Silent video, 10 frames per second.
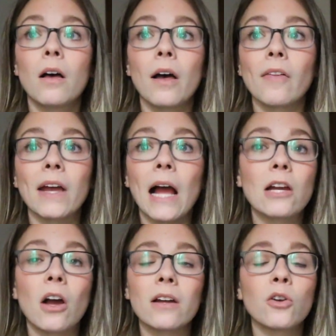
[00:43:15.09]
like,
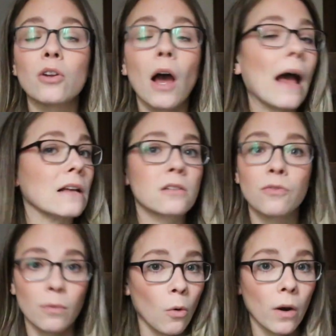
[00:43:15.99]
I could not ask
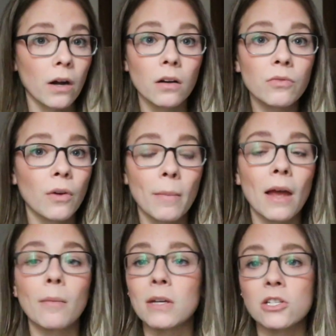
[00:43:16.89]
for more from him.